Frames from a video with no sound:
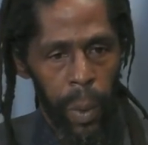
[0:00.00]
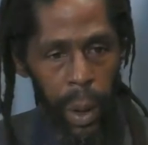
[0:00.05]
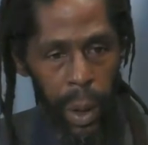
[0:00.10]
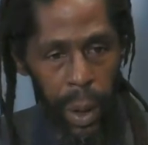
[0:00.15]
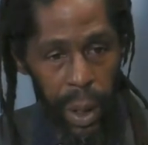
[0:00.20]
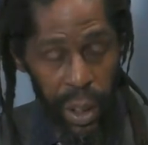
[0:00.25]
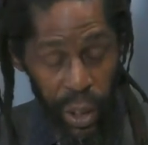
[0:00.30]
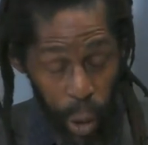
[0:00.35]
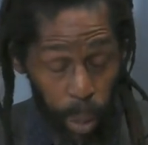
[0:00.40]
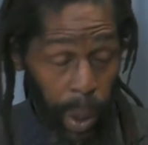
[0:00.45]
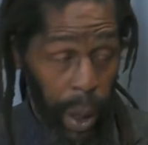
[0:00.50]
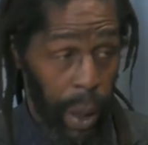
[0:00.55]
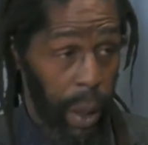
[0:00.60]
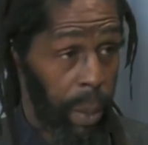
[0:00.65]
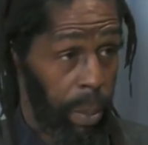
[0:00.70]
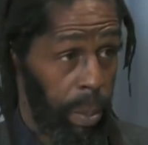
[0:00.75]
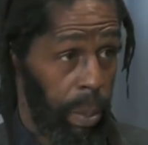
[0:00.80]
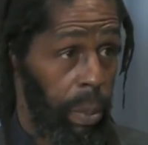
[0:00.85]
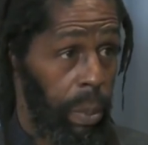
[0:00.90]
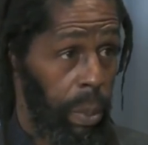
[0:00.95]

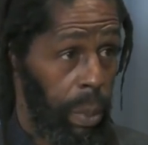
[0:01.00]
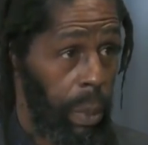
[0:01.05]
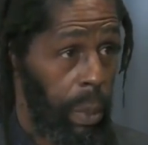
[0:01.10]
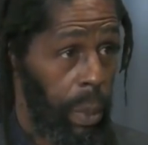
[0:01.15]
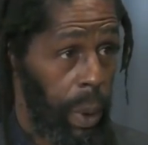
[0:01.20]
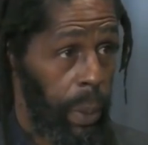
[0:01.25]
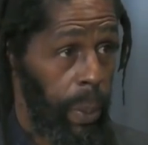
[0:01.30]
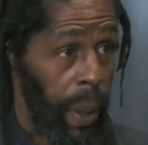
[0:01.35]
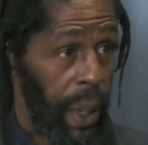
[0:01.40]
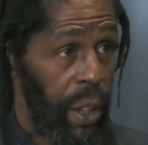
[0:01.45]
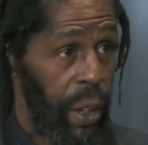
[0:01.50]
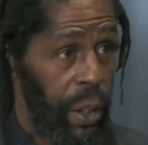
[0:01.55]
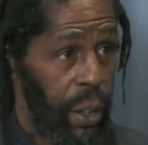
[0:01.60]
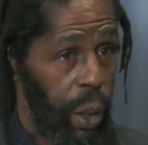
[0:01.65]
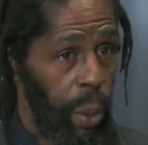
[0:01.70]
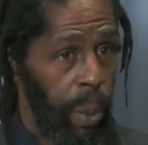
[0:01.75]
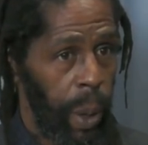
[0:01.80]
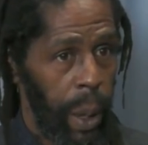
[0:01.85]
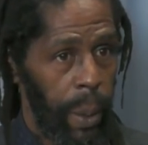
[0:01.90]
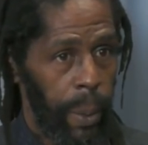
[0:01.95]
stomach, especially
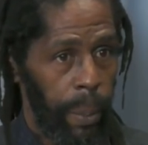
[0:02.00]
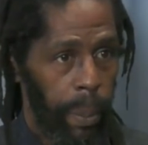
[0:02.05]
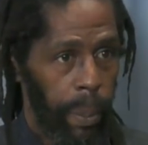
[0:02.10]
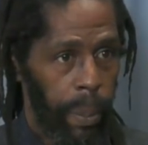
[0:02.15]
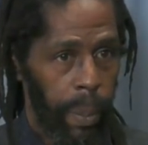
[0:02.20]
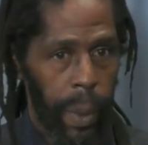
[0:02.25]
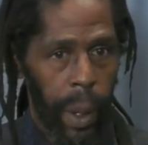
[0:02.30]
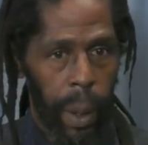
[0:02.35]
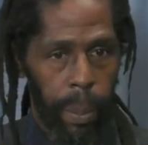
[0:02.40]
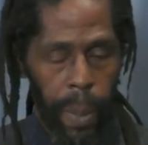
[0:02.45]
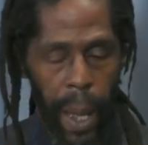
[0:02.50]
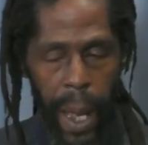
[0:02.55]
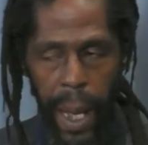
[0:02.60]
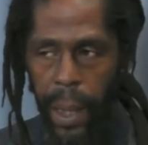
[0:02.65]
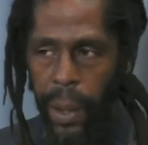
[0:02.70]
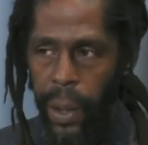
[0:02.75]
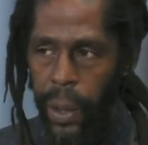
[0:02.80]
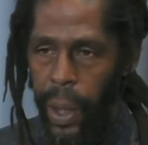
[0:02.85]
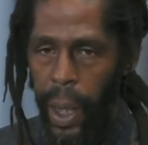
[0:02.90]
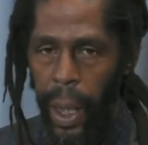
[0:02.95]
stomach
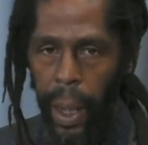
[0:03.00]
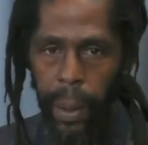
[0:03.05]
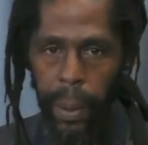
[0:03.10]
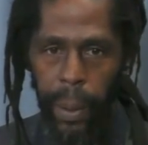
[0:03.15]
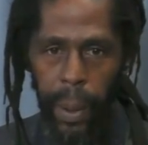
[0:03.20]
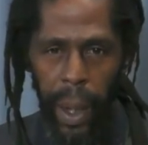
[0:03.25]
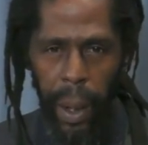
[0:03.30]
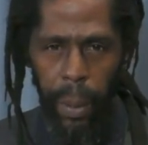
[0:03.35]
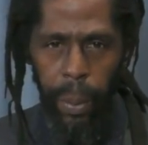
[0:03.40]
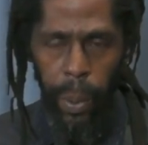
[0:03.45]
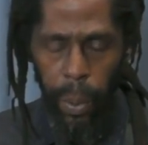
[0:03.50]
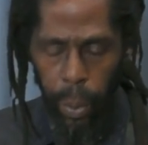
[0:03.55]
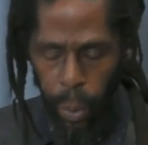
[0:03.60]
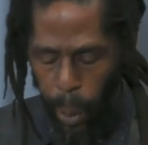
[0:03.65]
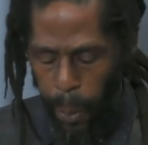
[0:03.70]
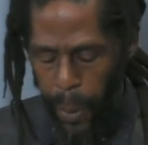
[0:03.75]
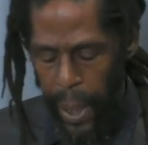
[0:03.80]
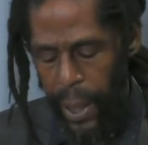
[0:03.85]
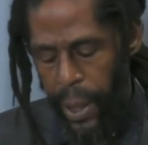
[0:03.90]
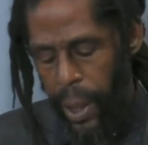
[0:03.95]
pains. And I,
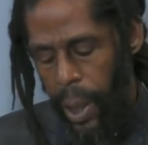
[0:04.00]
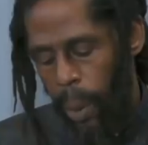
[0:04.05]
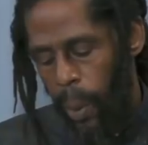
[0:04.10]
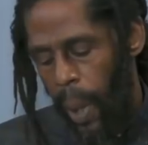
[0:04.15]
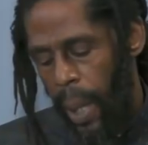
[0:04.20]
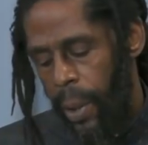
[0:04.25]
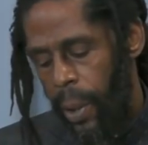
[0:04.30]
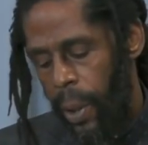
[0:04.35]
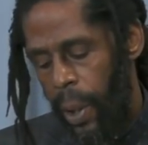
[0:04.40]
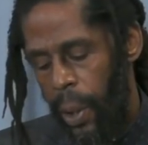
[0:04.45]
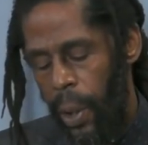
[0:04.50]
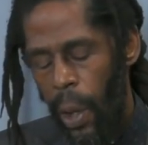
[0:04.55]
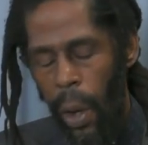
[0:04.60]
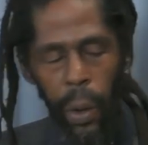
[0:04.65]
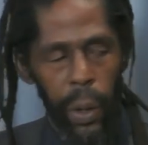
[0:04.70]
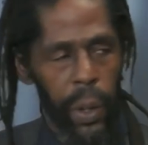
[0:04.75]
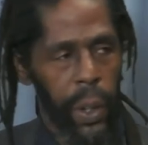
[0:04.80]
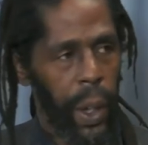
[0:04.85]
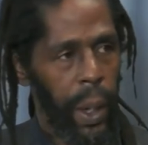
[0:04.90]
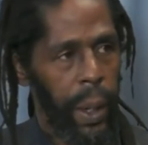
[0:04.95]
repeatedly went to the
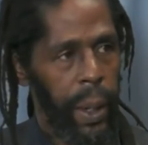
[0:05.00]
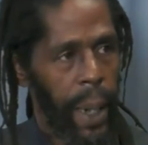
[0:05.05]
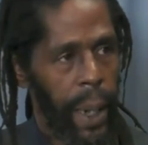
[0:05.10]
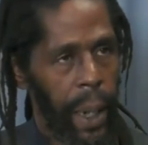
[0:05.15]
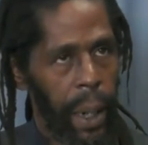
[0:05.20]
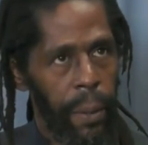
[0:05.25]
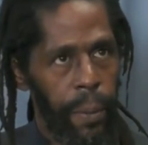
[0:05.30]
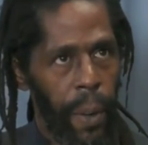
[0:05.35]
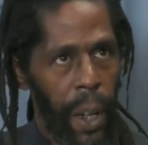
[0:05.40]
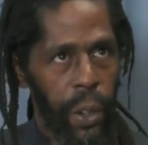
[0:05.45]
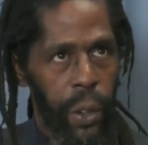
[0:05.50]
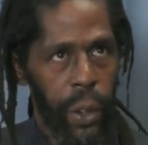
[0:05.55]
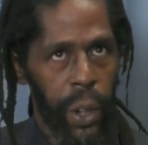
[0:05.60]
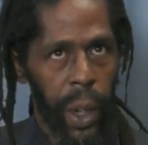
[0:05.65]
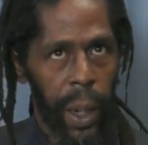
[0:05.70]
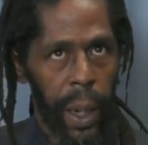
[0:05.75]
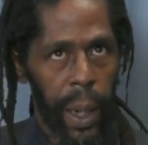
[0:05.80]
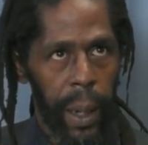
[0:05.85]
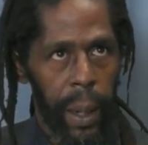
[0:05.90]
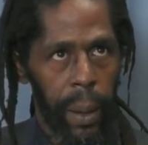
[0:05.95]
doctor. Then I
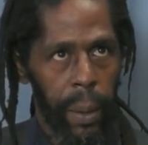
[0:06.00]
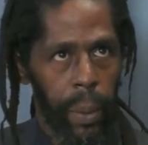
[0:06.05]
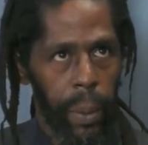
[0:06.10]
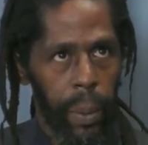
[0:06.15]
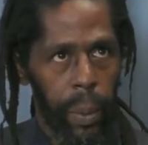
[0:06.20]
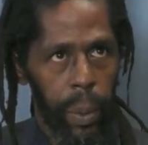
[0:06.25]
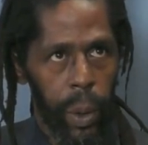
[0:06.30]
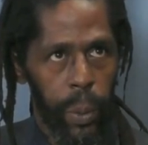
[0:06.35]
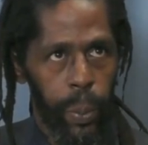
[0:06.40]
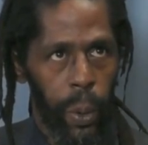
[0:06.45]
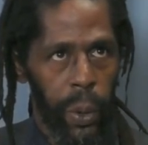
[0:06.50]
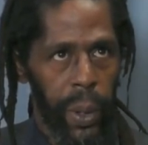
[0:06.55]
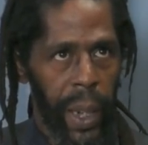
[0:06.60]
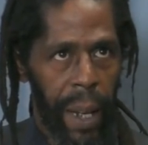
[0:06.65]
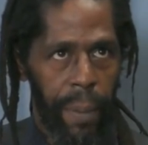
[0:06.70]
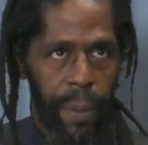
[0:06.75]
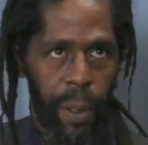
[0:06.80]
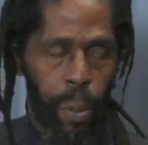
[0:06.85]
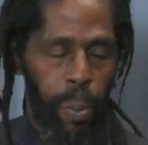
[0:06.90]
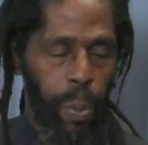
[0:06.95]
eventually was put
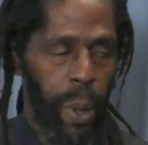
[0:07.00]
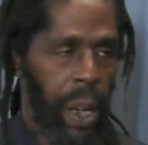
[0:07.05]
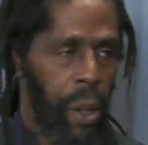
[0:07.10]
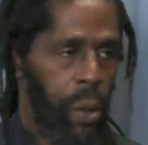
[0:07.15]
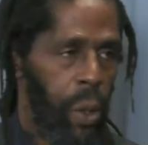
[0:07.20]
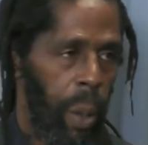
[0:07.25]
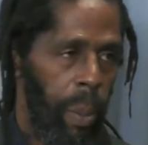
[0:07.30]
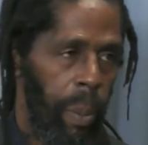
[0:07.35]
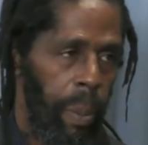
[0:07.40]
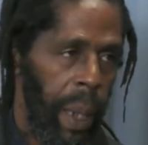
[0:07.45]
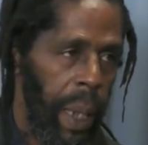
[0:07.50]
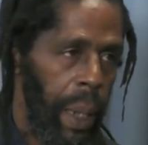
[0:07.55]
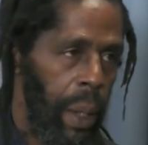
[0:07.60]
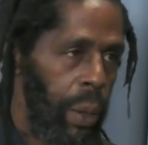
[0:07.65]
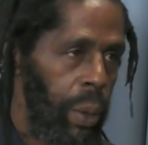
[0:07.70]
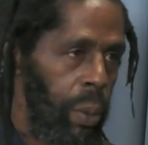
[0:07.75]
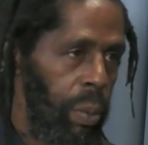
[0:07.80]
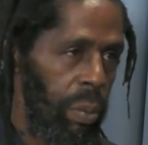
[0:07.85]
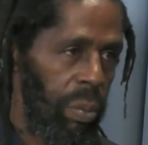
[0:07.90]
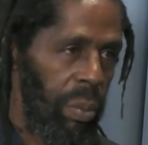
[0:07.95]
down for barium
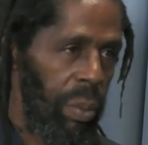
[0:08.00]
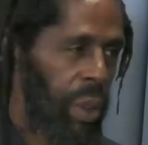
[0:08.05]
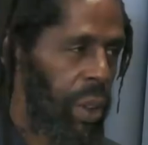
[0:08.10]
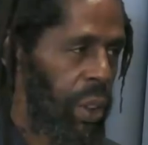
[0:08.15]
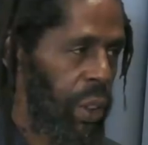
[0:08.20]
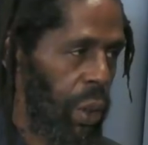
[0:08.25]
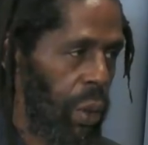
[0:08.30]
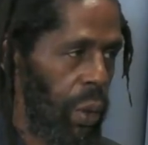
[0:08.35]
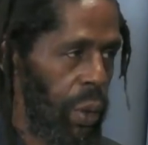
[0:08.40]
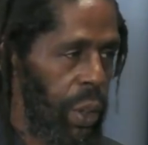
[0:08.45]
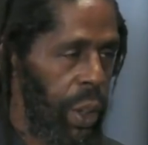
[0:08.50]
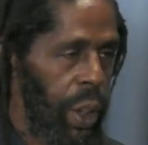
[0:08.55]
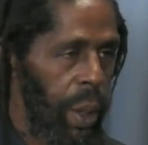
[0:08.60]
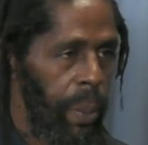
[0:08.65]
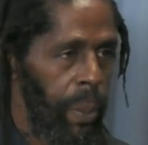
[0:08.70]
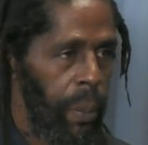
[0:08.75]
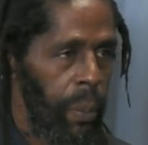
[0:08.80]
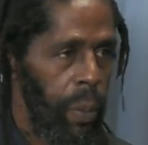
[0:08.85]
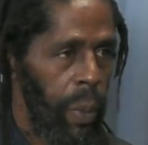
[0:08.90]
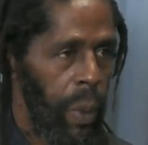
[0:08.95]
meal and such
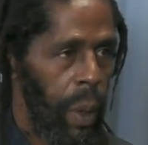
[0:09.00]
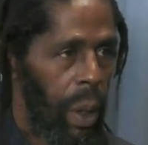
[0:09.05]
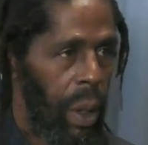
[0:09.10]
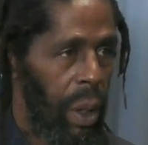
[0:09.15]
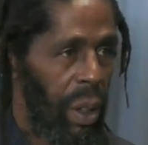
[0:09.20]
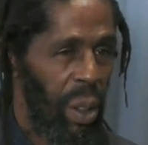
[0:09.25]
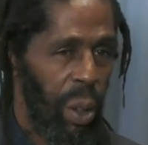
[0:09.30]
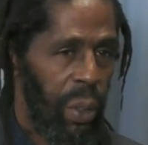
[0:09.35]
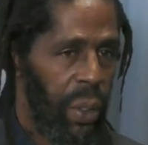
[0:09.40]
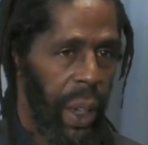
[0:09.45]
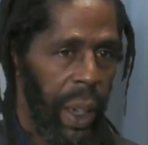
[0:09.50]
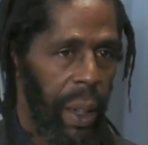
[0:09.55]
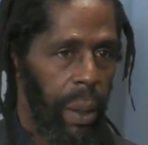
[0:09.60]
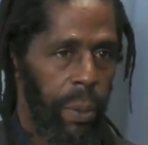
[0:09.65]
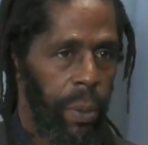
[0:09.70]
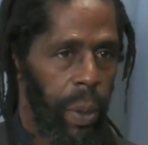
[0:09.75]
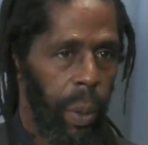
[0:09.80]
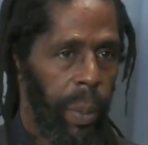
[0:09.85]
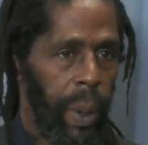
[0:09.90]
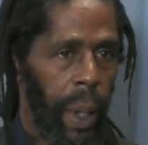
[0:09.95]
nothing
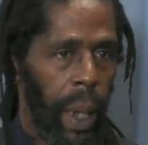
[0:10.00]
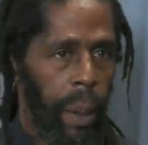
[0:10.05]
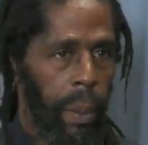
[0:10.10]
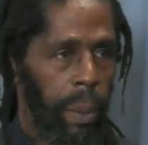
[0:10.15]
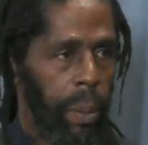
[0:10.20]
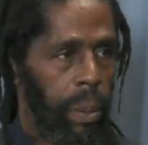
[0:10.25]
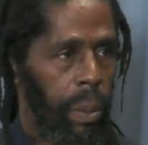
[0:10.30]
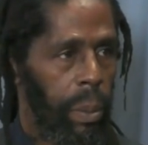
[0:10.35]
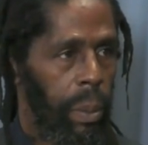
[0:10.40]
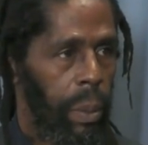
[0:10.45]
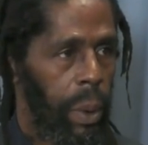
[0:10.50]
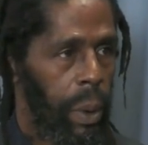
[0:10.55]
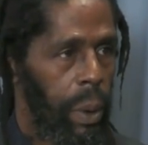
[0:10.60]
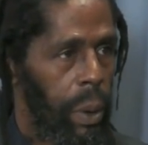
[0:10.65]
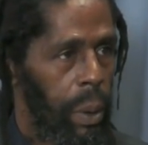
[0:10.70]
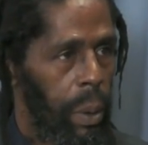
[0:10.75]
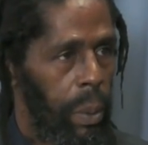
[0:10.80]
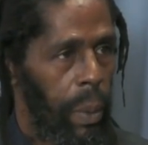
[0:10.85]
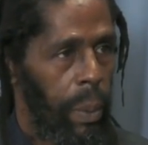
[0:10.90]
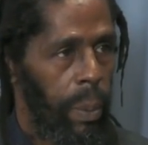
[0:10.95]
from that.
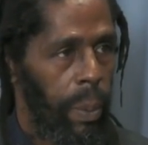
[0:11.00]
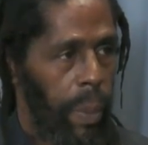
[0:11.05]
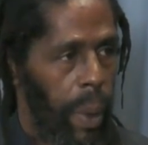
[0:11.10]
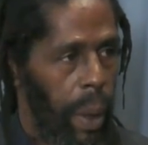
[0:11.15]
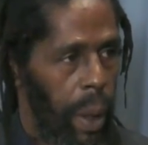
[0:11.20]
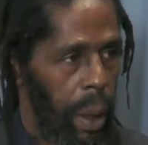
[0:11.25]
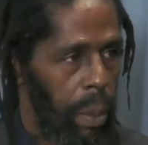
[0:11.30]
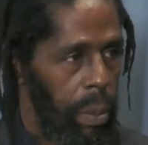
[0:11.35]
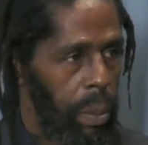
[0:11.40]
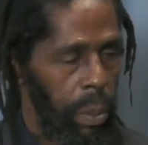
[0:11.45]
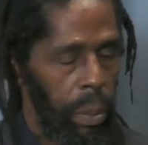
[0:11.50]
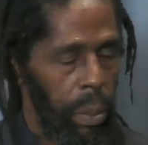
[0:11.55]
But